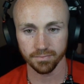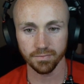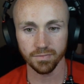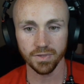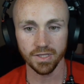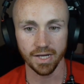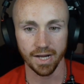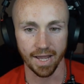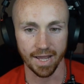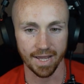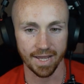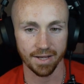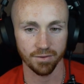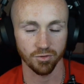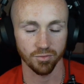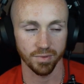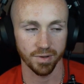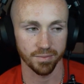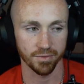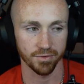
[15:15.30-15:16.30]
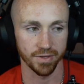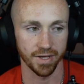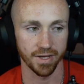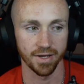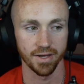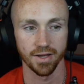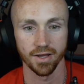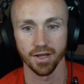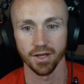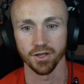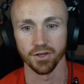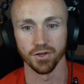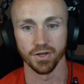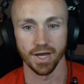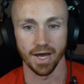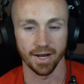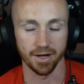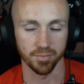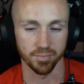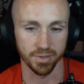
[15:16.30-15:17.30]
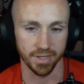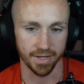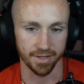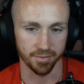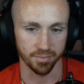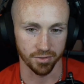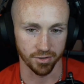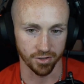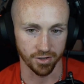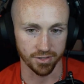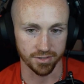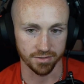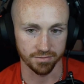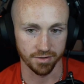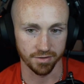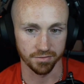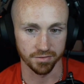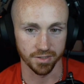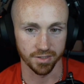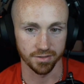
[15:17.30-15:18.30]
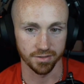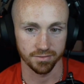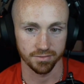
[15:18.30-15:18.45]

And remember that you got to apply the progressive overload.